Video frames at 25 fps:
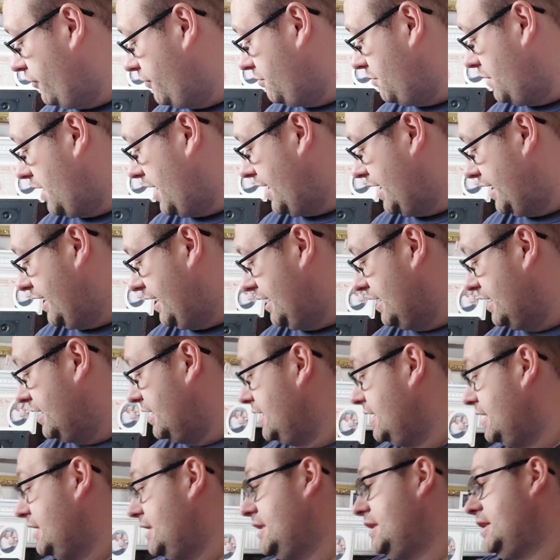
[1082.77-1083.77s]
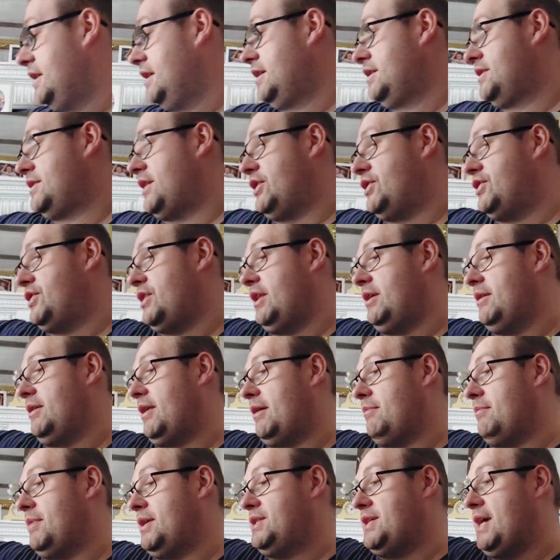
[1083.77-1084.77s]
love my, essentially
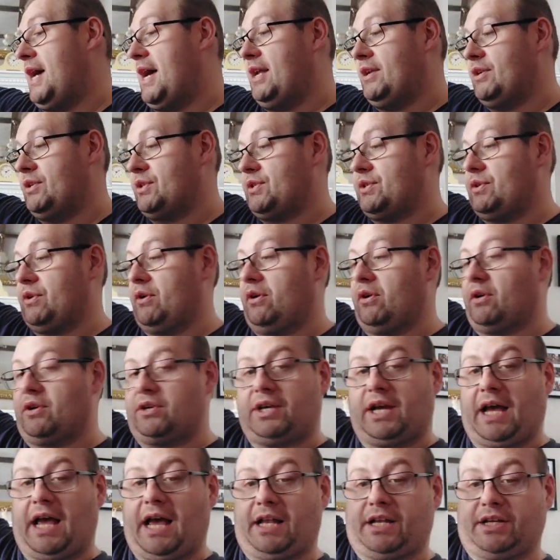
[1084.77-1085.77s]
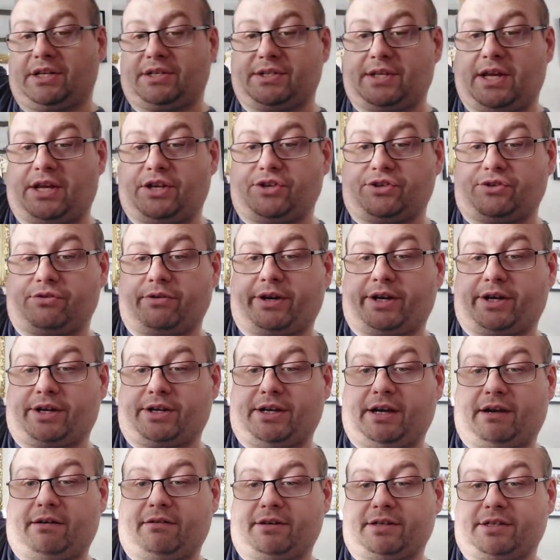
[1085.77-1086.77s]
like my dinosaur kind of
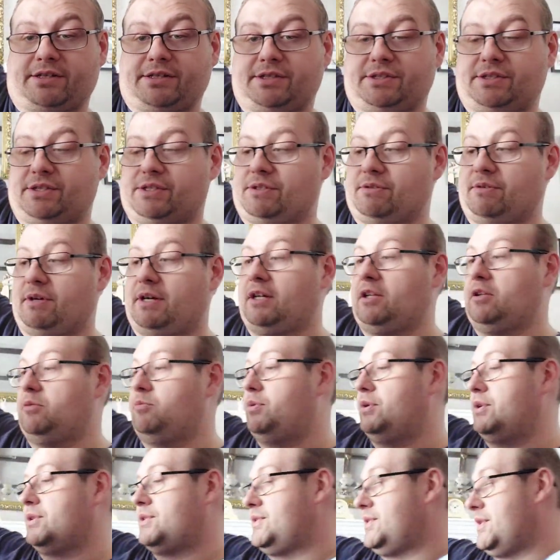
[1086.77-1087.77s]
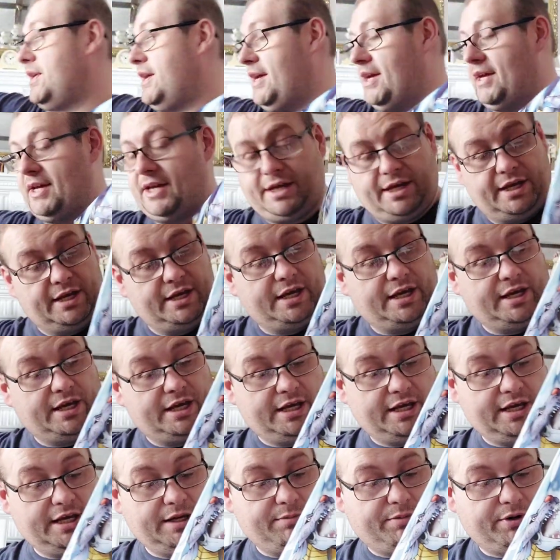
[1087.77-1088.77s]
centric characters as well. But I
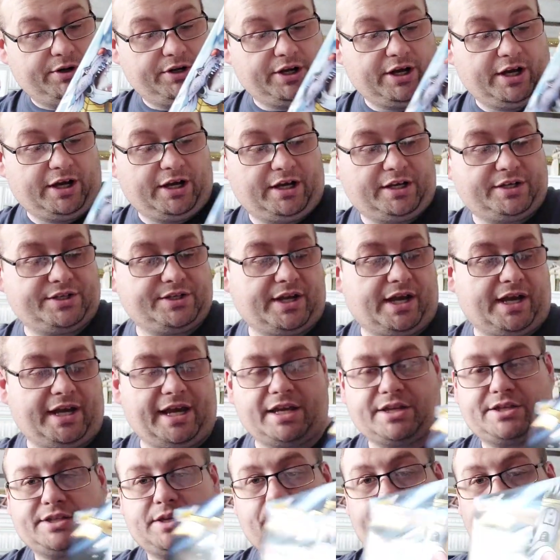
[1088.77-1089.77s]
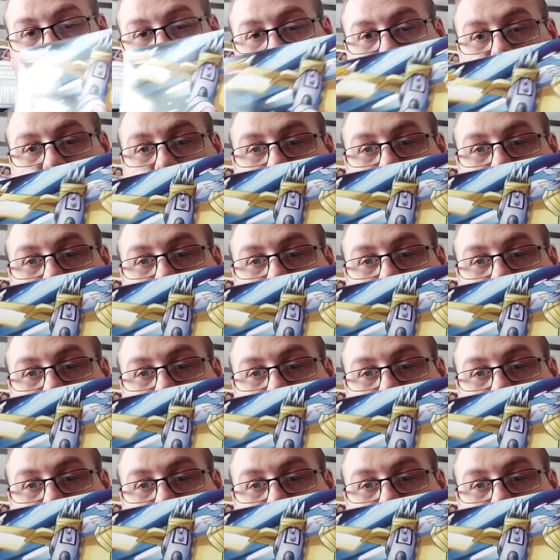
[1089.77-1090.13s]
had to pick